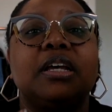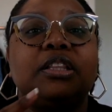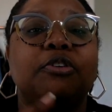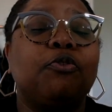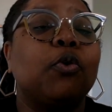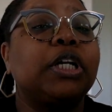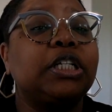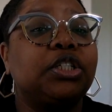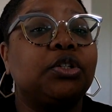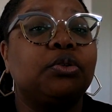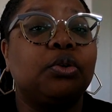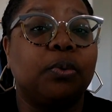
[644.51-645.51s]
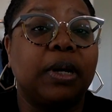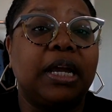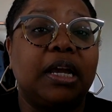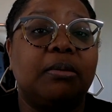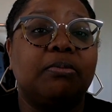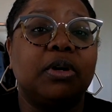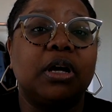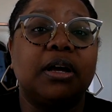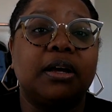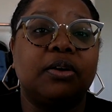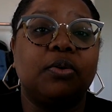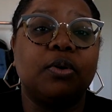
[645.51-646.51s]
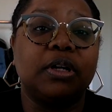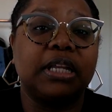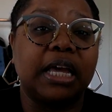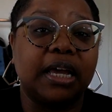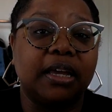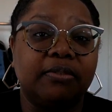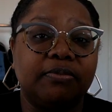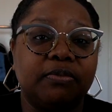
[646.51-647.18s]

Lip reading: the 42-gram Core Life